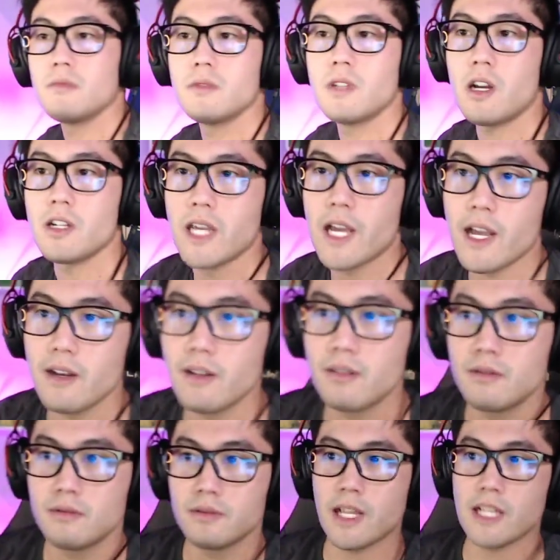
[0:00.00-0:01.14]
How's that?
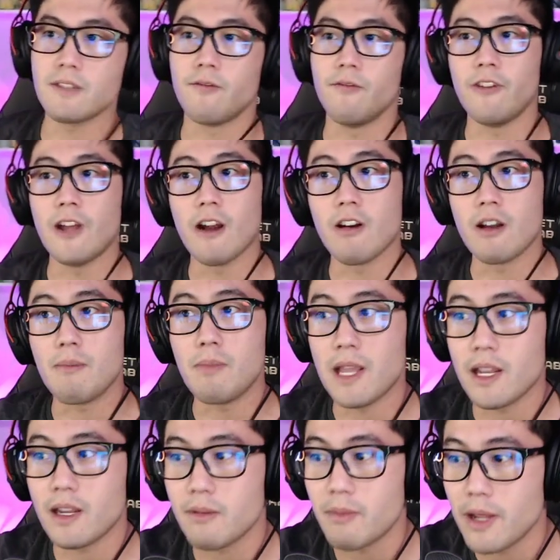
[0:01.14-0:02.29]
That's very
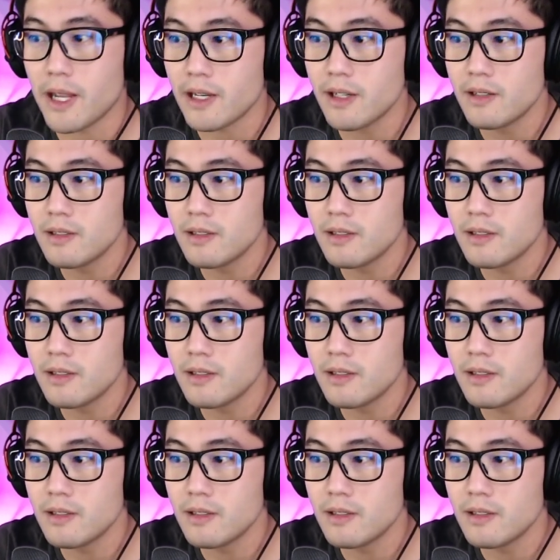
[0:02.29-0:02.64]
pink, man.